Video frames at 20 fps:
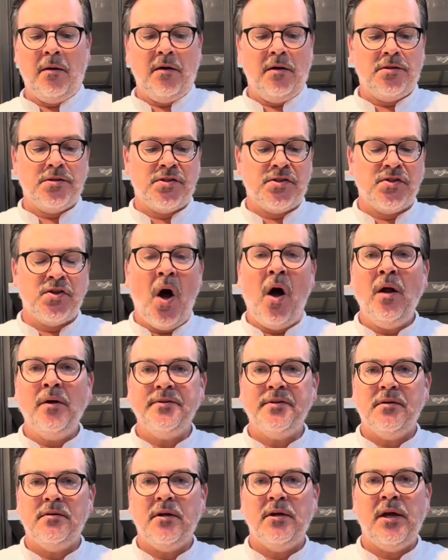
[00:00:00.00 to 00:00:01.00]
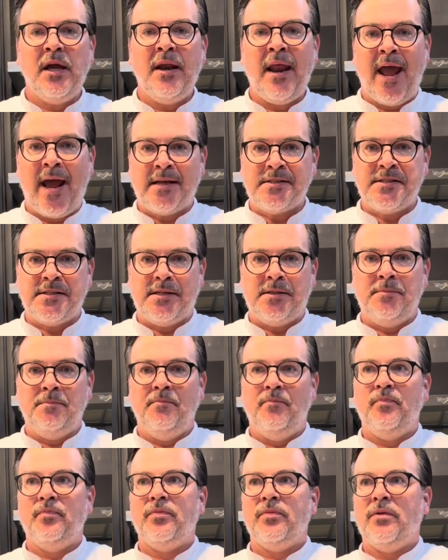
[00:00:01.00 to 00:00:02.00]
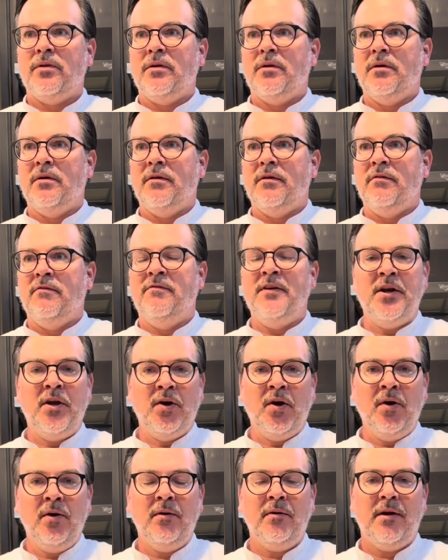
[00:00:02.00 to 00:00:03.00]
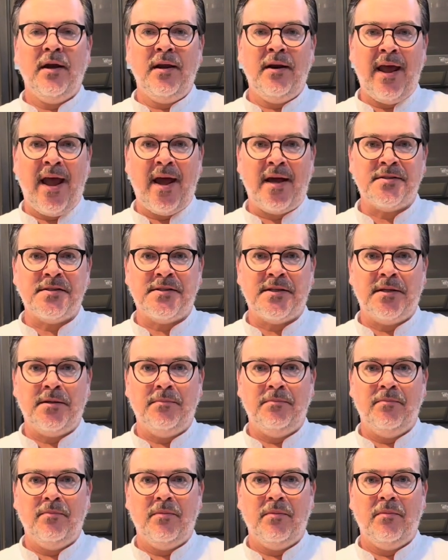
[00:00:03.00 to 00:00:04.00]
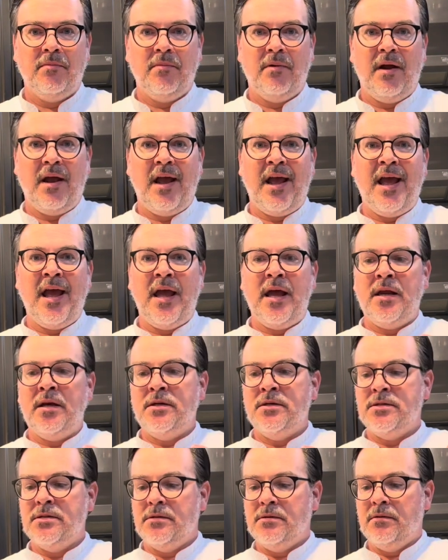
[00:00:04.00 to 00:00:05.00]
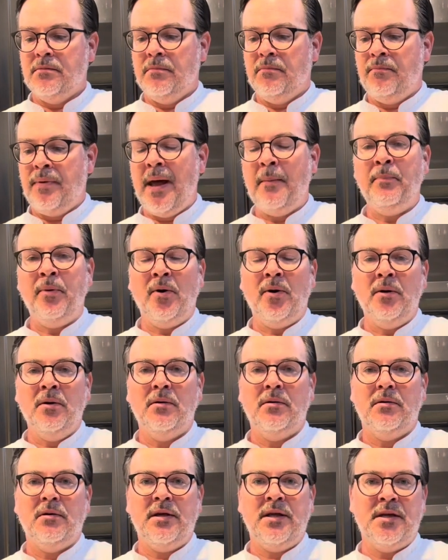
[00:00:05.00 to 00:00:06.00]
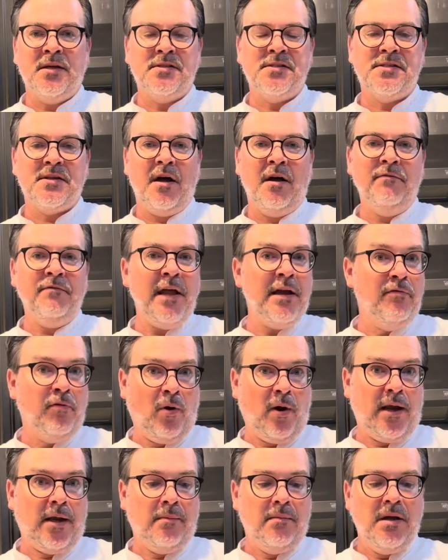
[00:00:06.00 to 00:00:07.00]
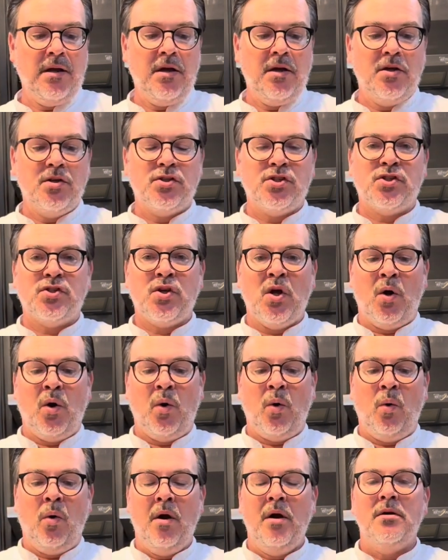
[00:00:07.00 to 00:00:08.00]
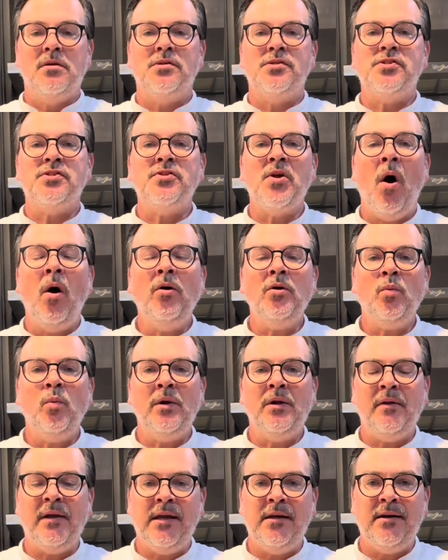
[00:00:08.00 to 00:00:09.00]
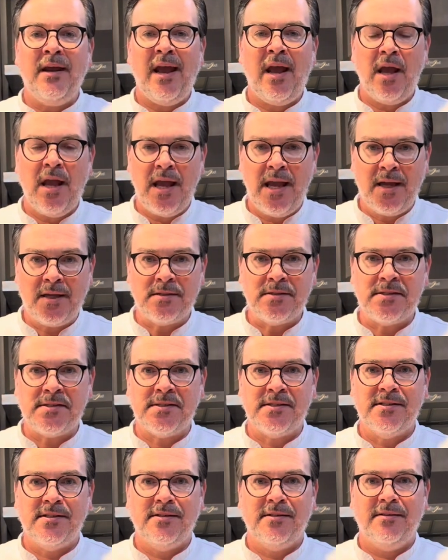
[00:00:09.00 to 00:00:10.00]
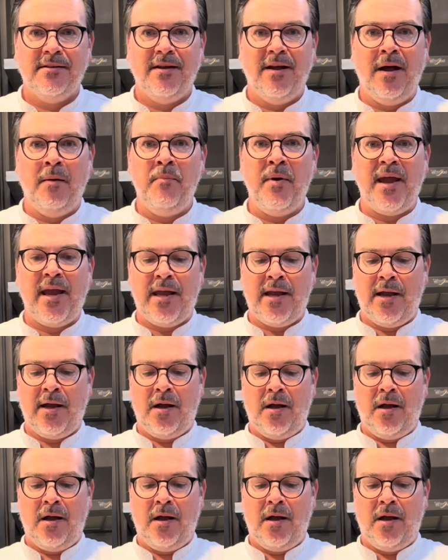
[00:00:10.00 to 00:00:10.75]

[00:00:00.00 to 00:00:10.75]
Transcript: Salt and acid. Vinegar and acid. And pepper is a flavoring. So salt will enhance a bake.